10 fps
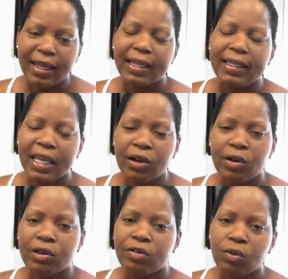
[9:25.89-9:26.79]
and
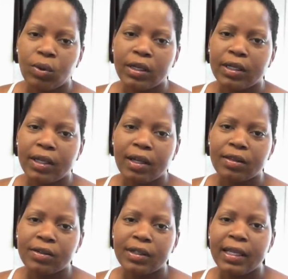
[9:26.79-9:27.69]
caring for one
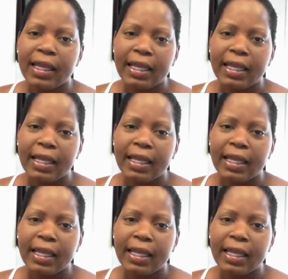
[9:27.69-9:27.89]
another